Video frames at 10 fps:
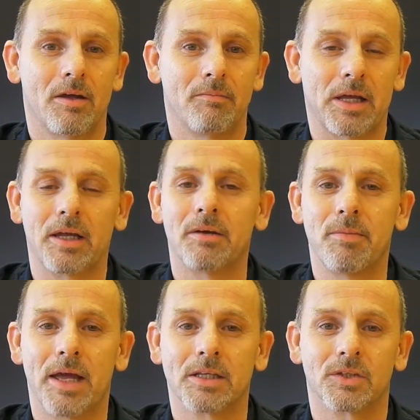making
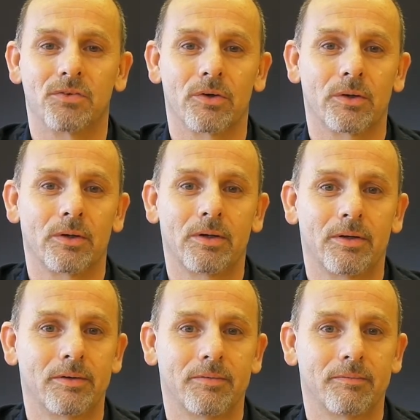amends for
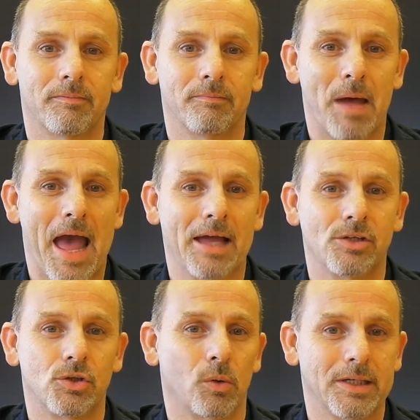
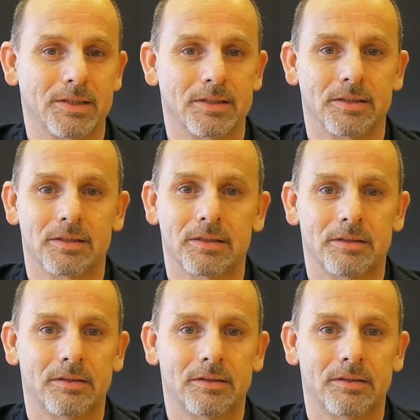bad choices,